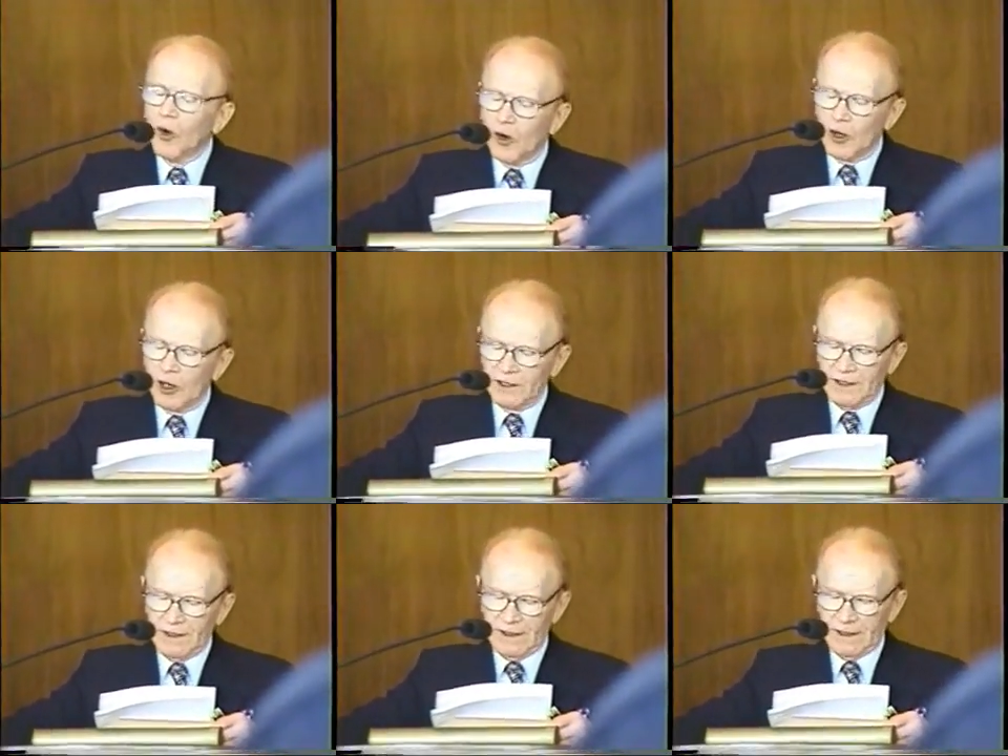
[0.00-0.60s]
And
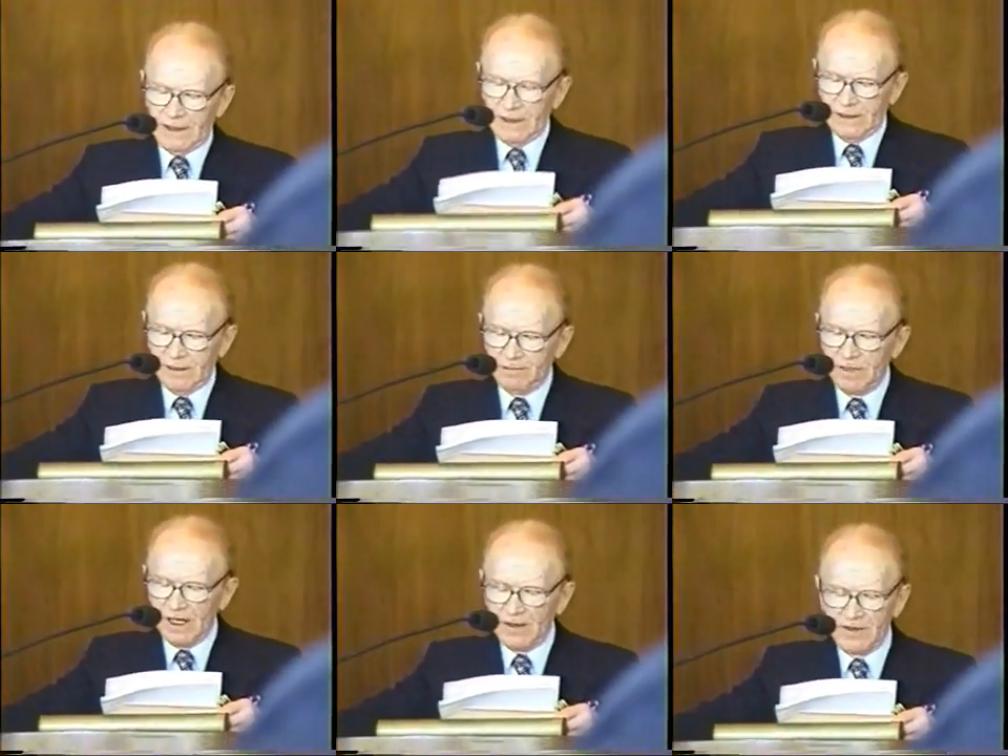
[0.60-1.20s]
we were
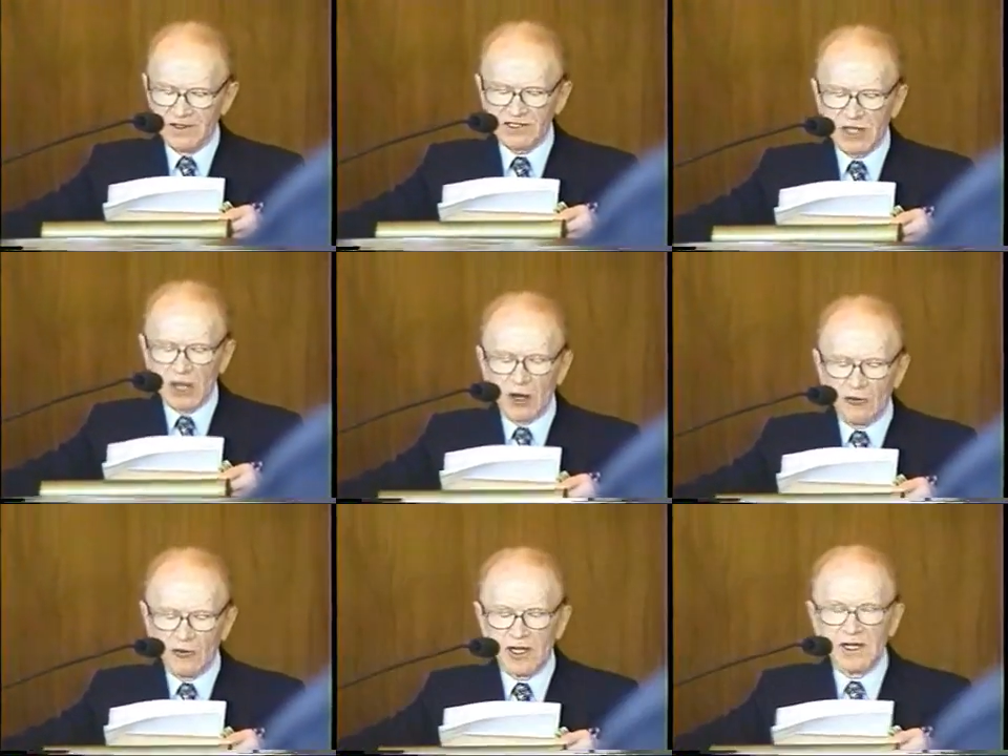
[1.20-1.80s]
awed
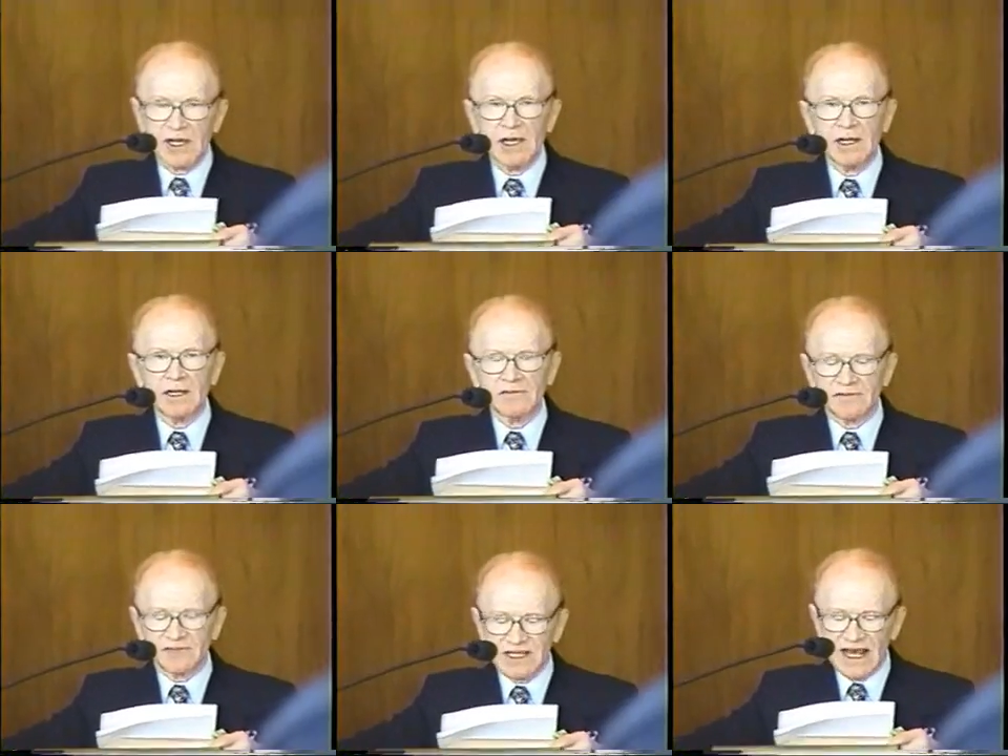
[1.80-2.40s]
by
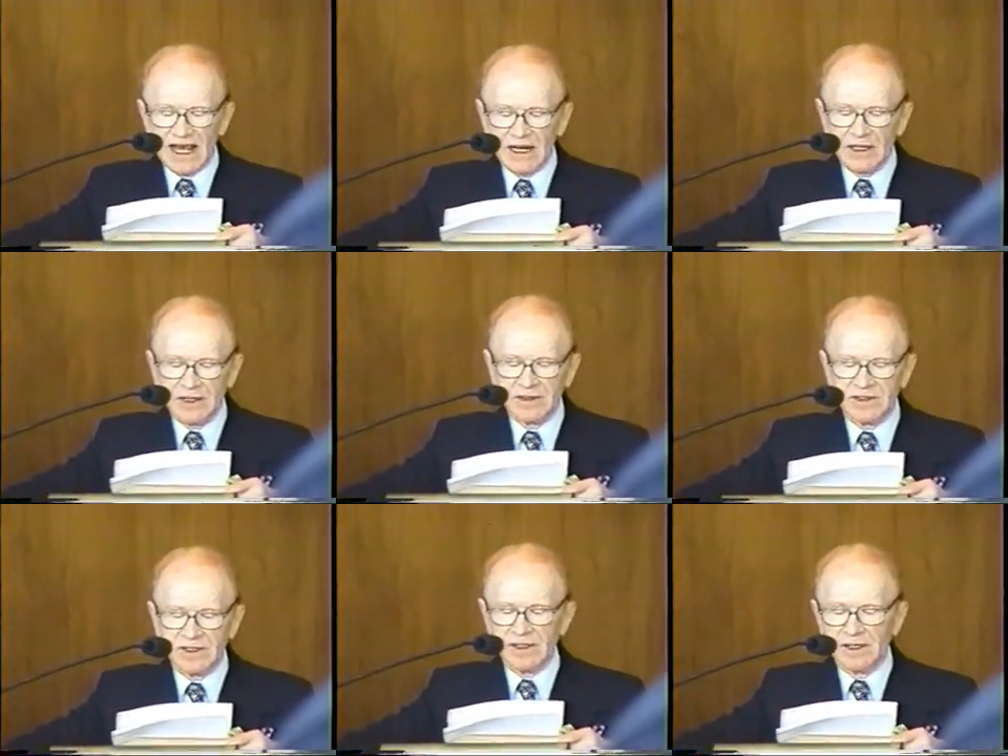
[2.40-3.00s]
this
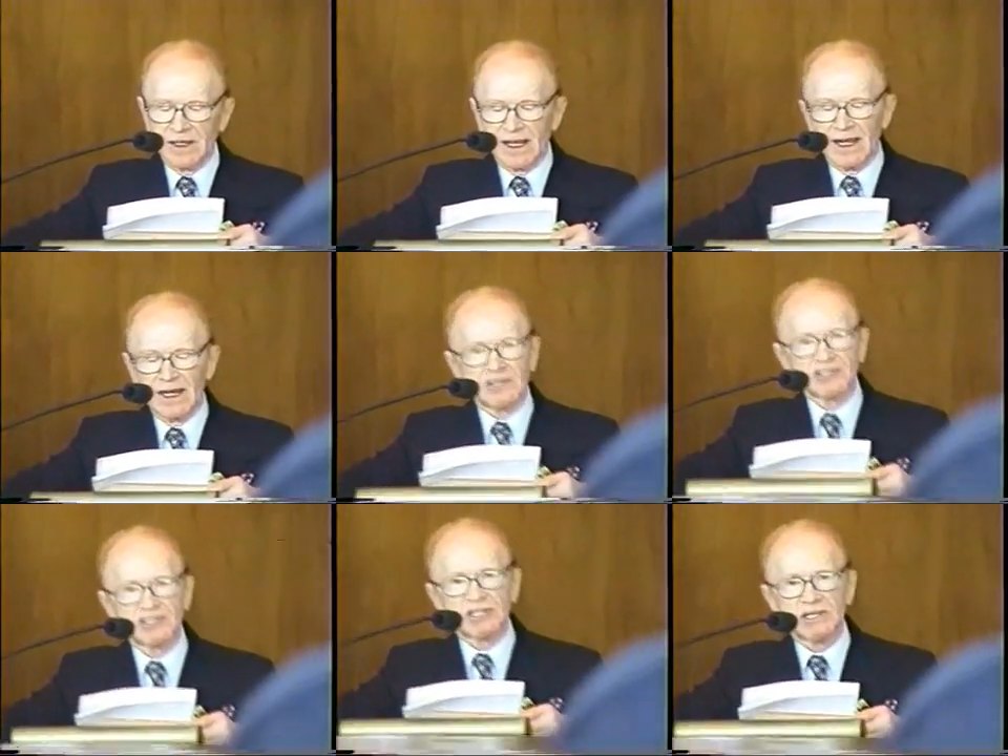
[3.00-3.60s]
hurricane of
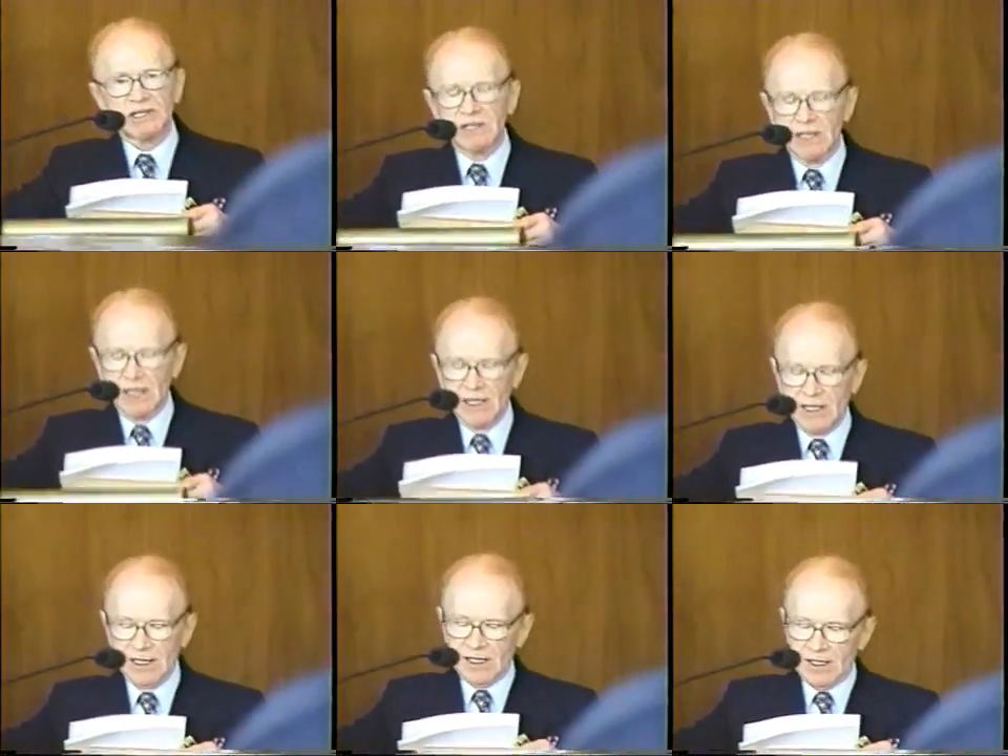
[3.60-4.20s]
talent
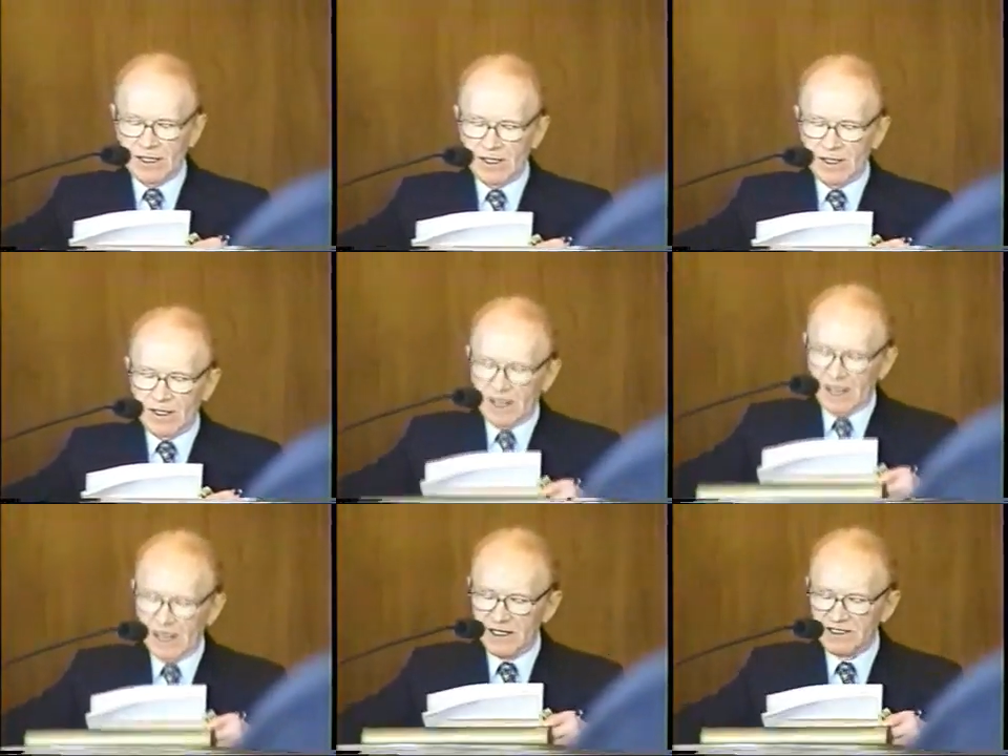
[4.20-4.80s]
and
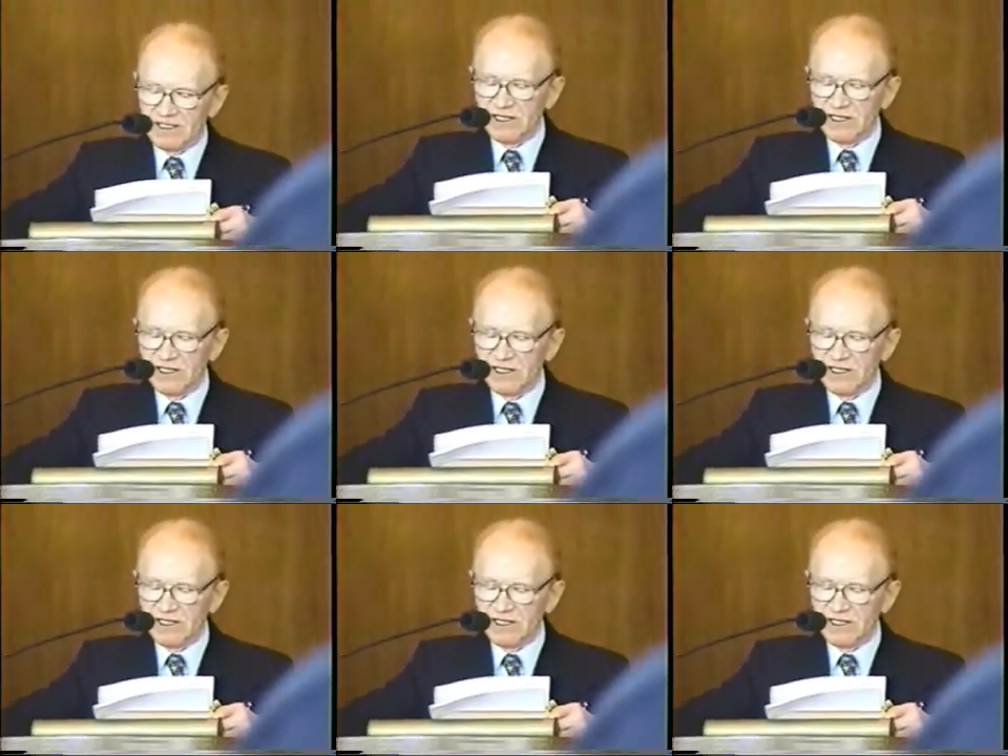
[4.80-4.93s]
energy